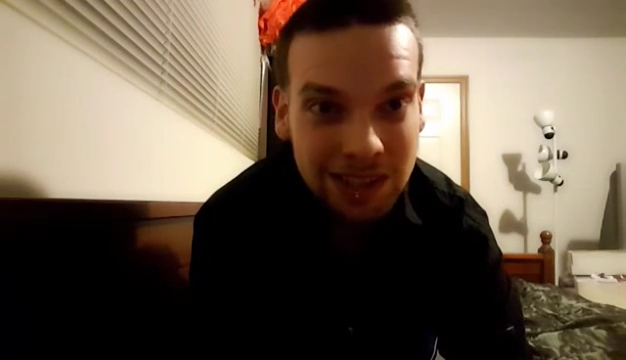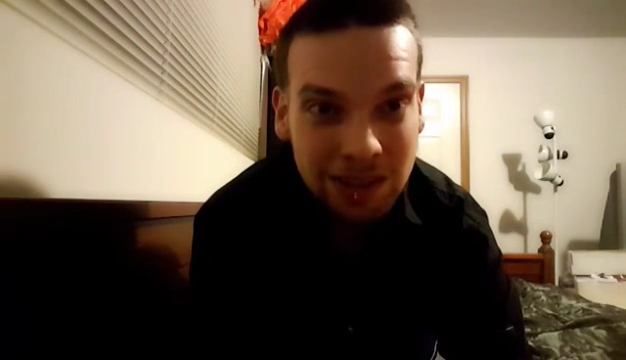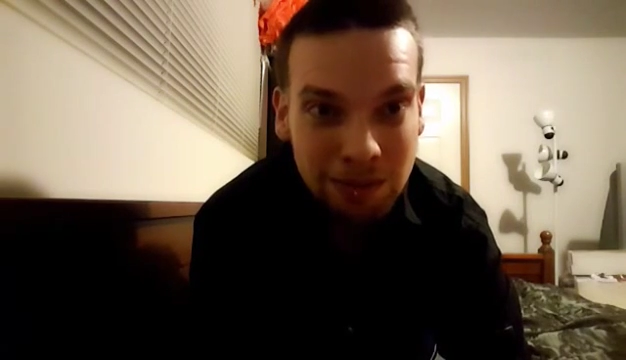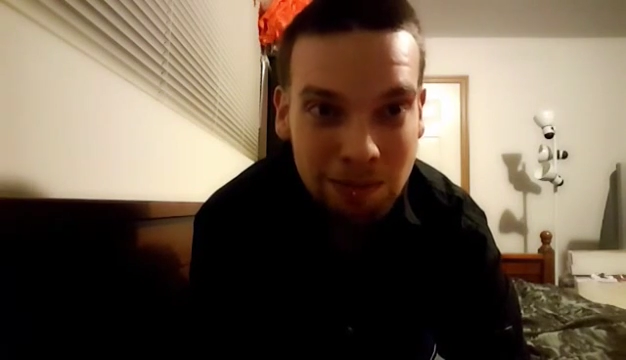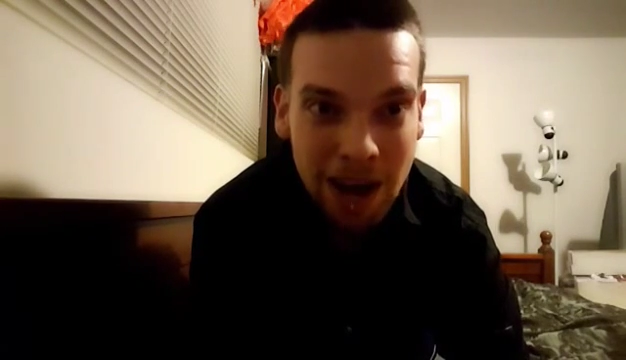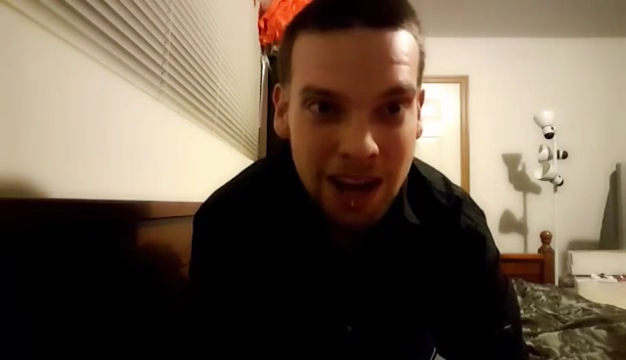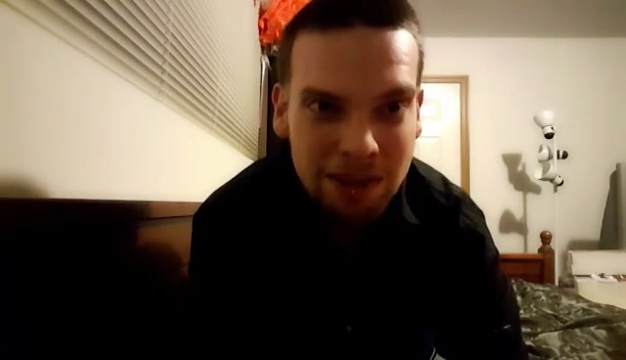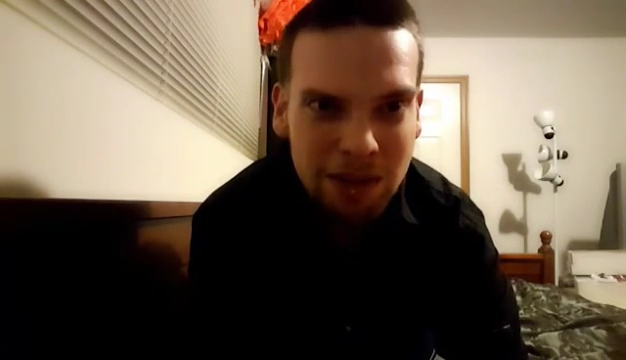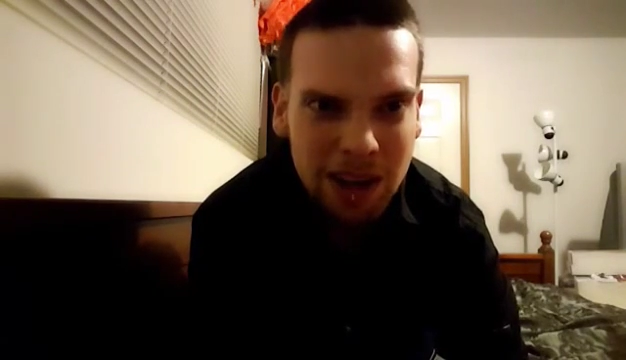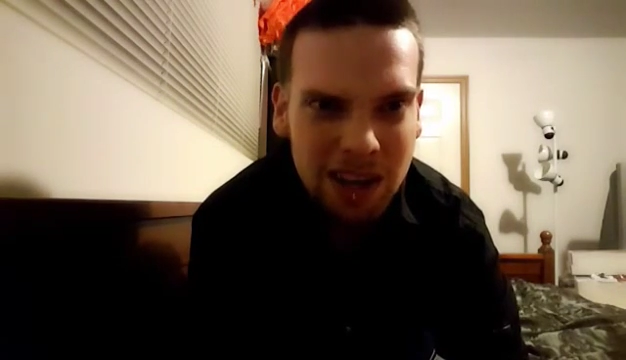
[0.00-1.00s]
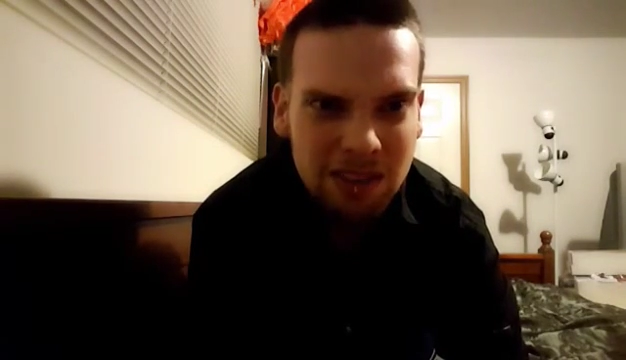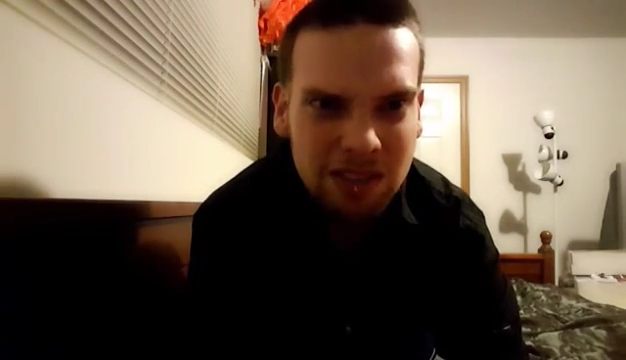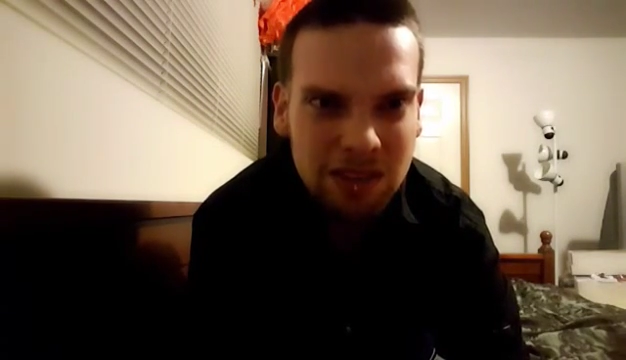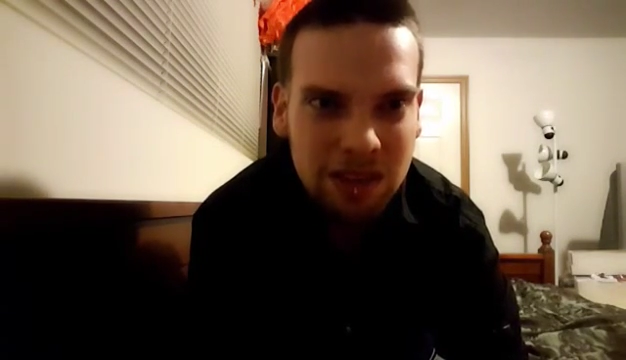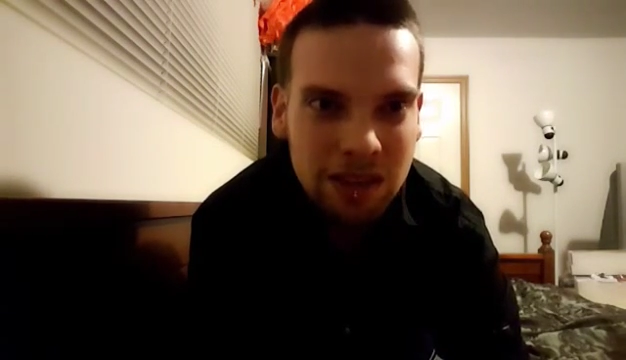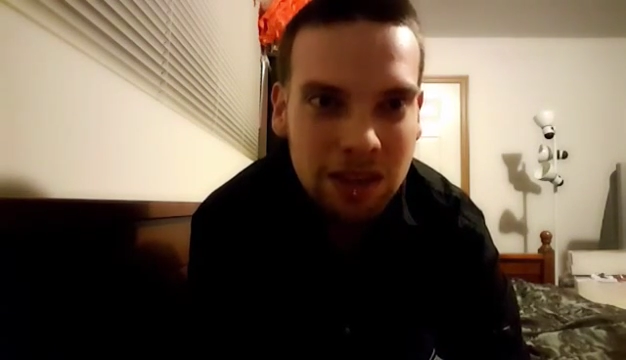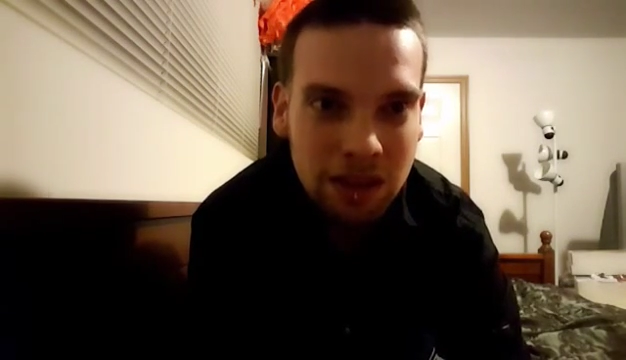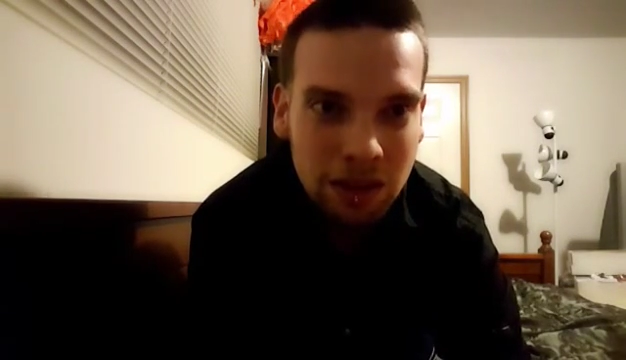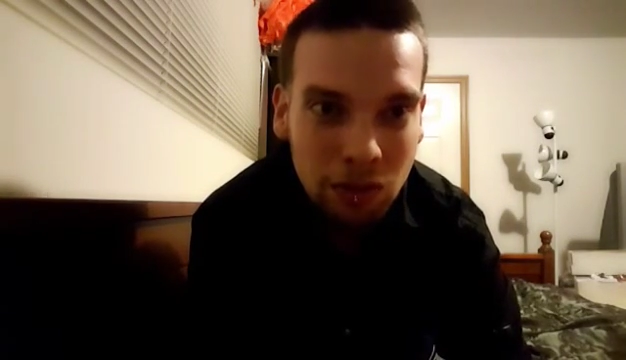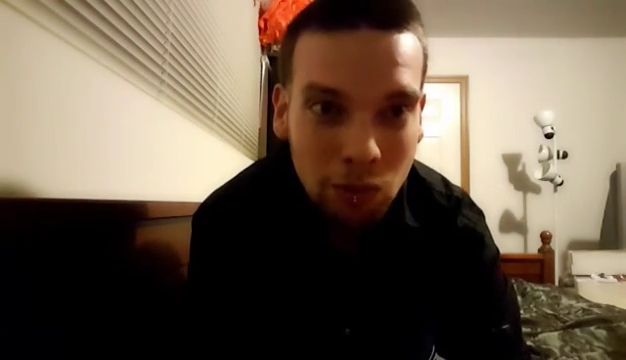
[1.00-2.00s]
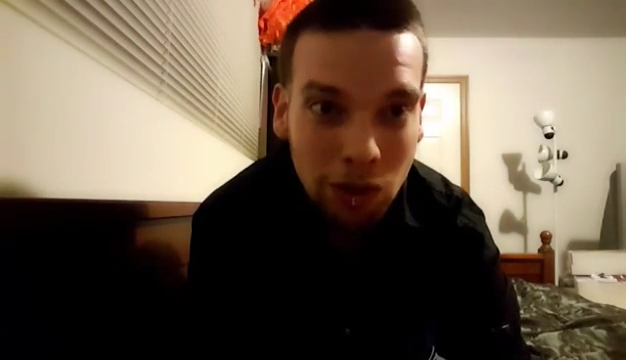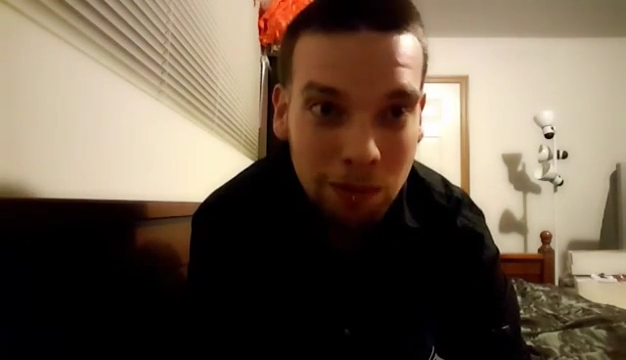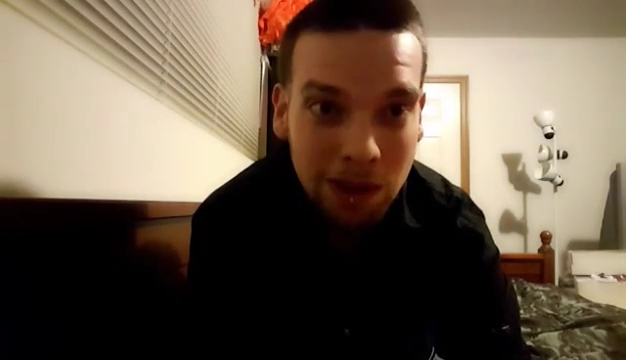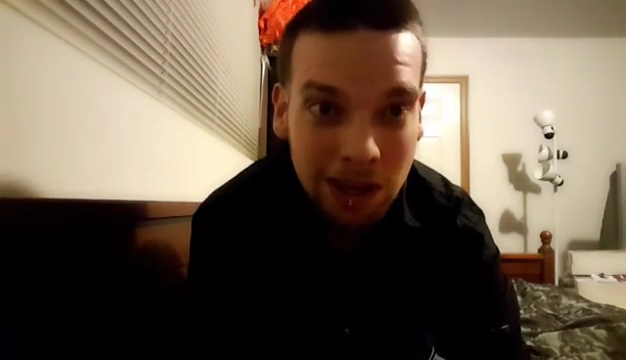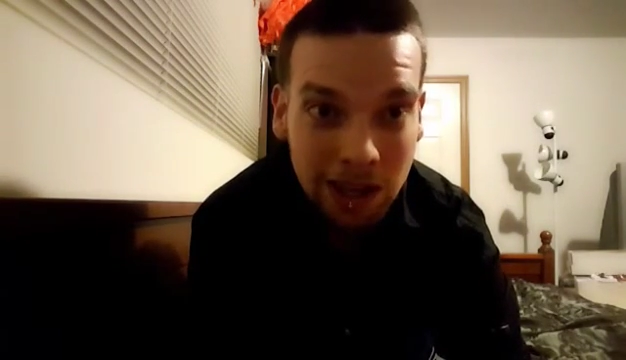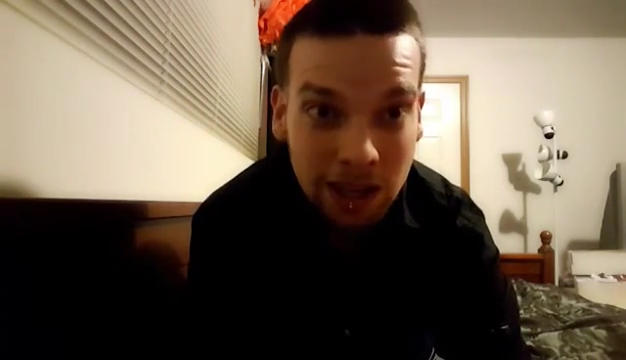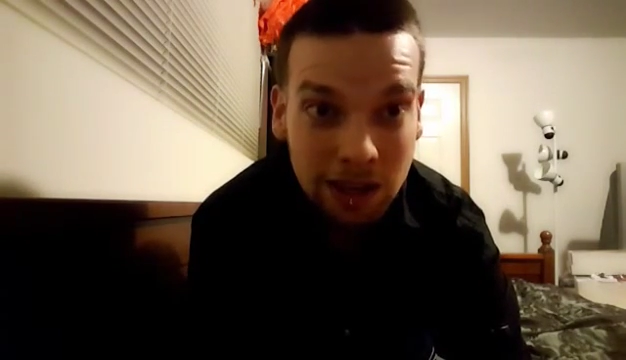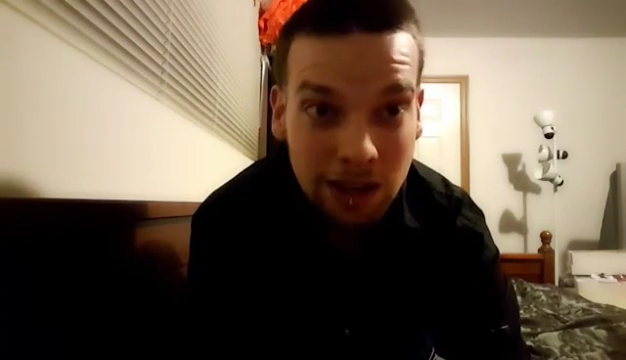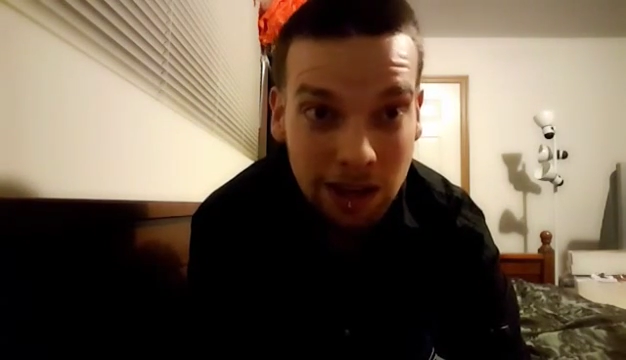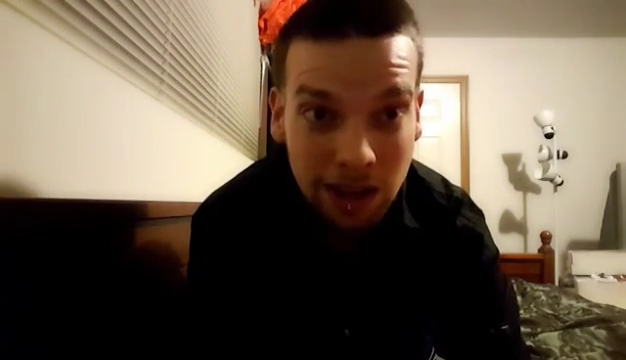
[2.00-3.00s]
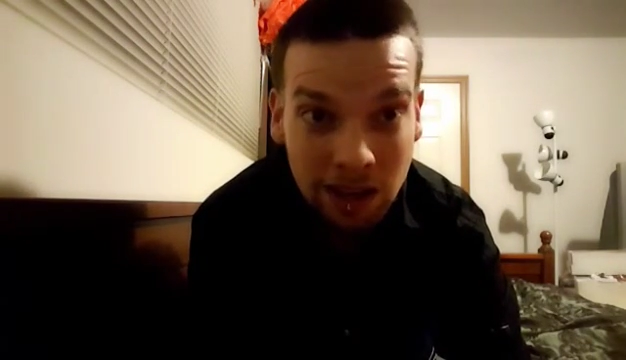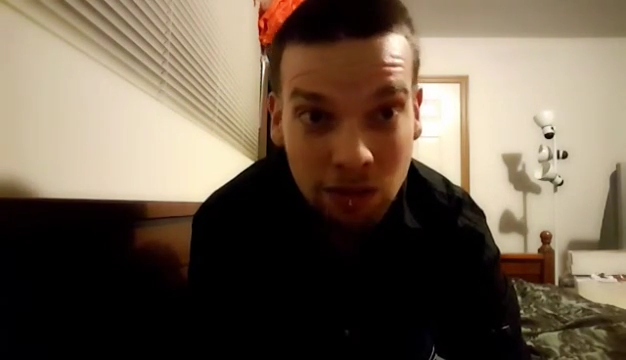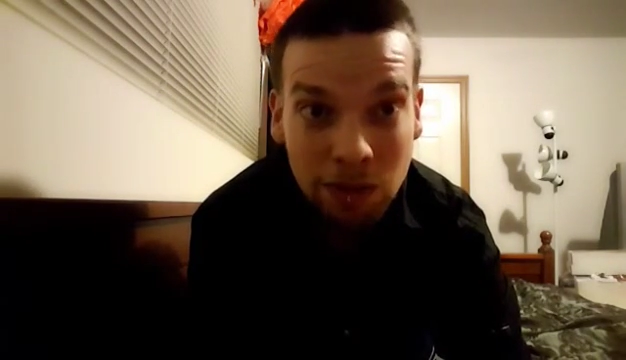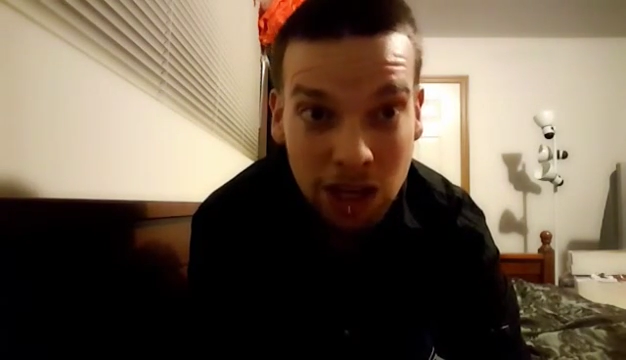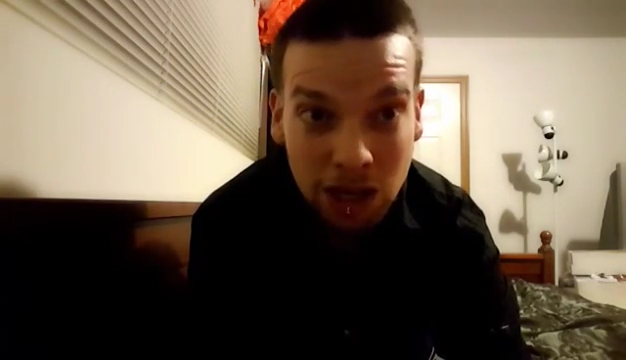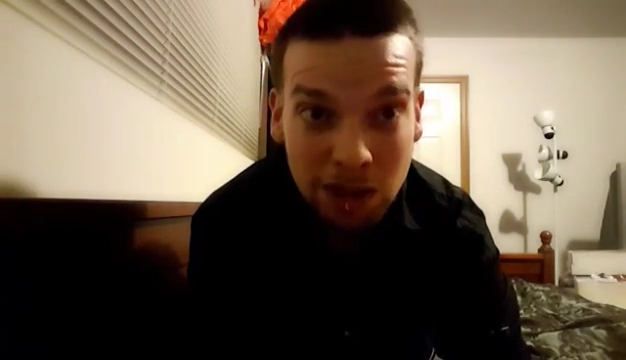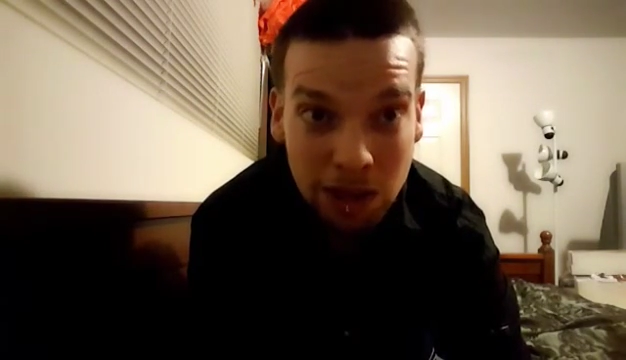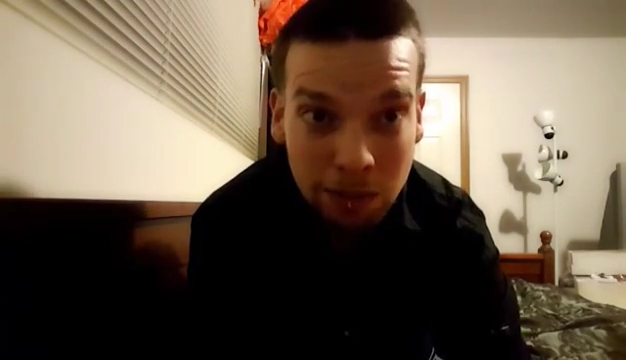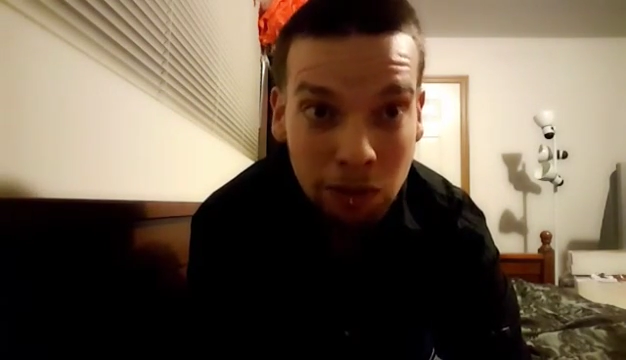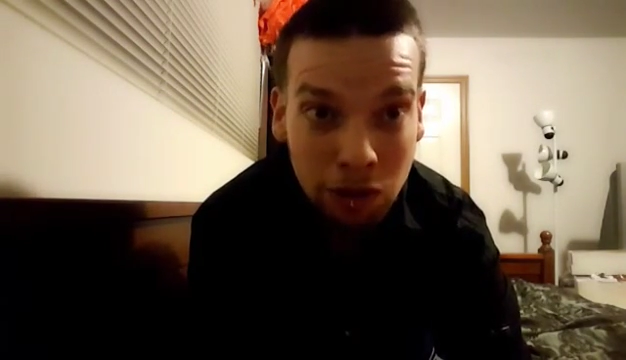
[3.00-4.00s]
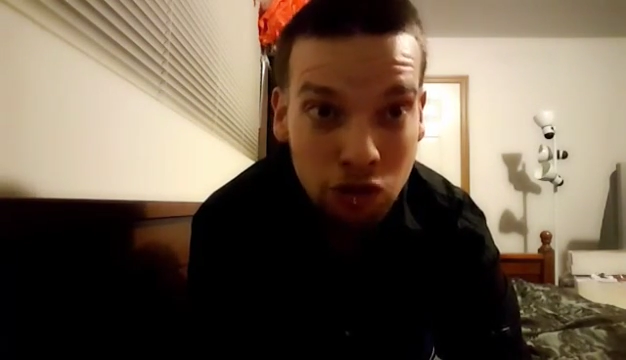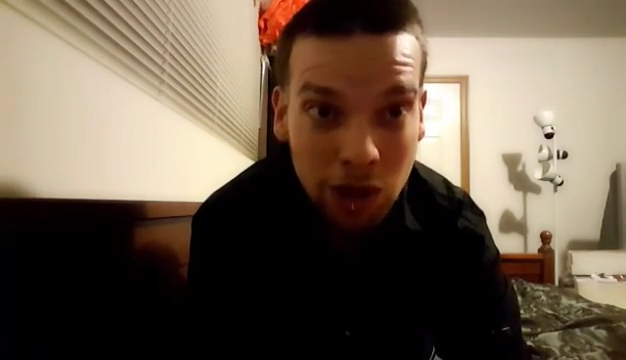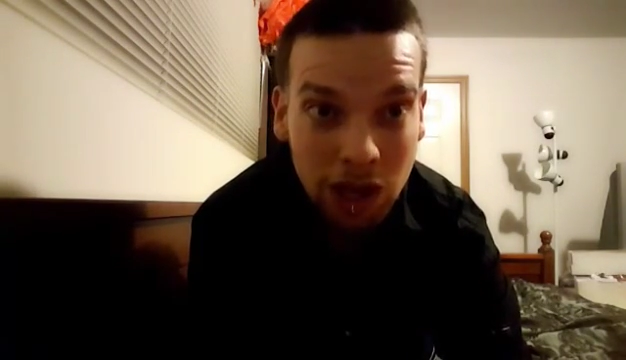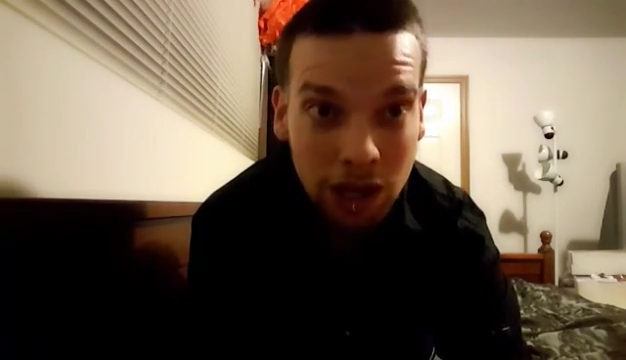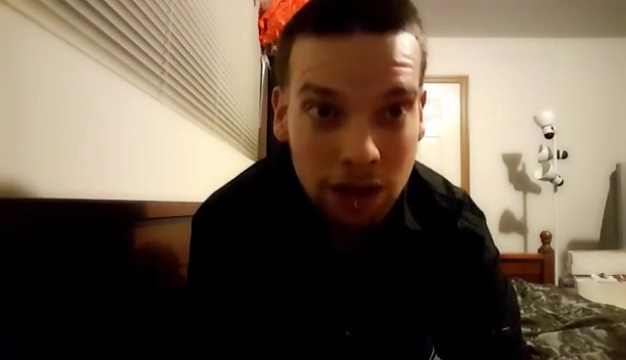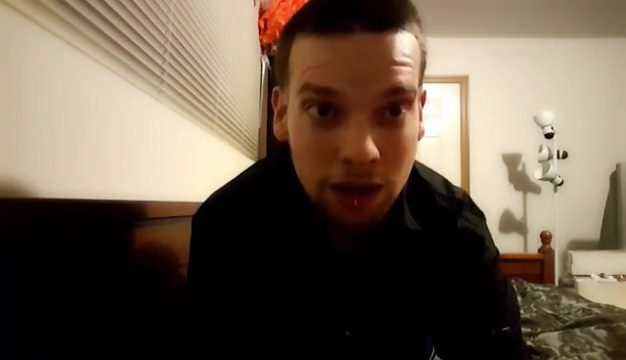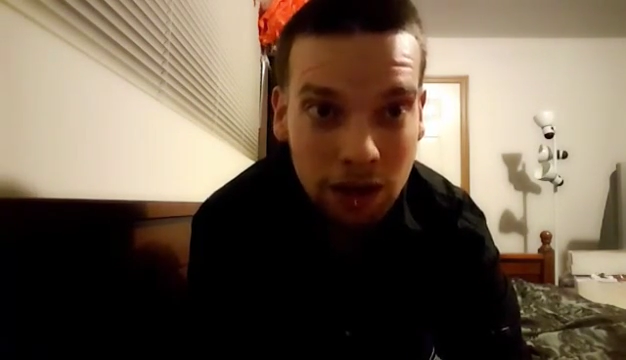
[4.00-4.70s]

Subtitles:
My advice would be to get as many people as you can.